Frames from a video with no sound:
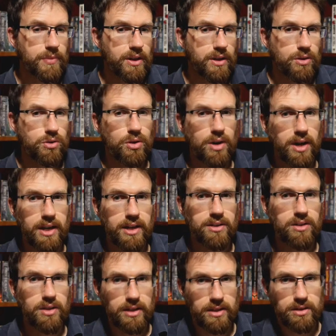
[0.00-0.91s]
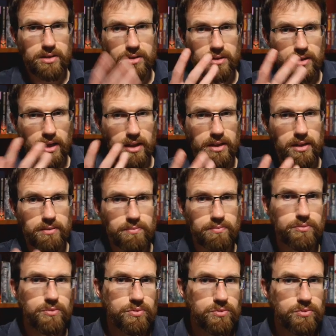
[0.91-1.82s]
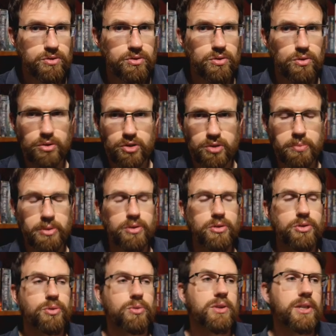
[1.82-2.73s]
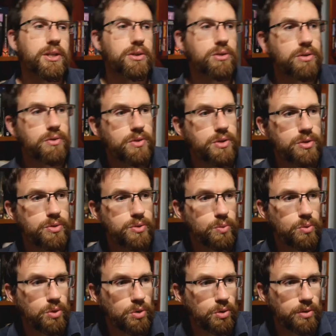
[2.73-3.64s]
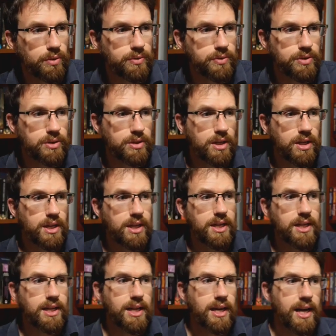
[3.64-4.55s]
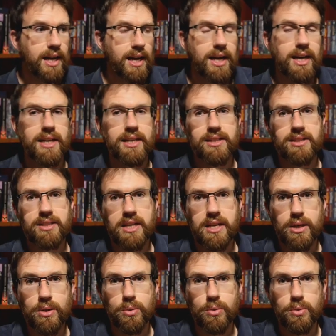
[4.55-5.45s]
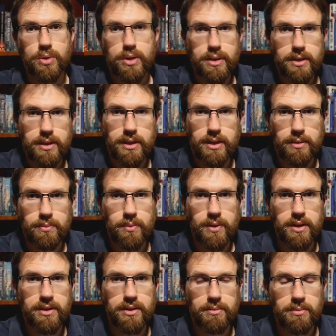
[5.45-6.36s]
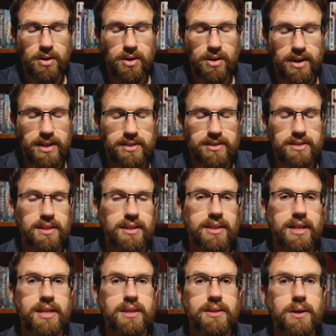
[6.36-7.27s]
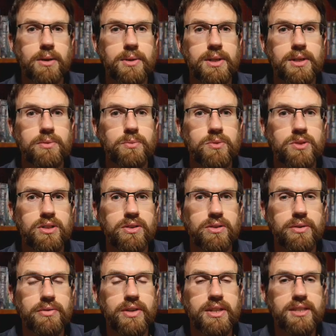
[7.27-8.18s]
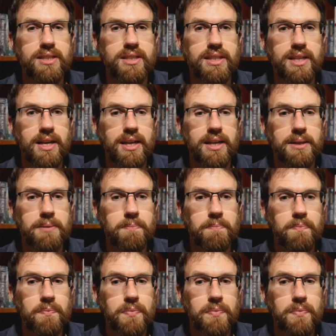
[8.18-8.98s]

a crag, like a sort of spiritual leader of the dwarfs, is killed in one of the mines, and they go in to investigate,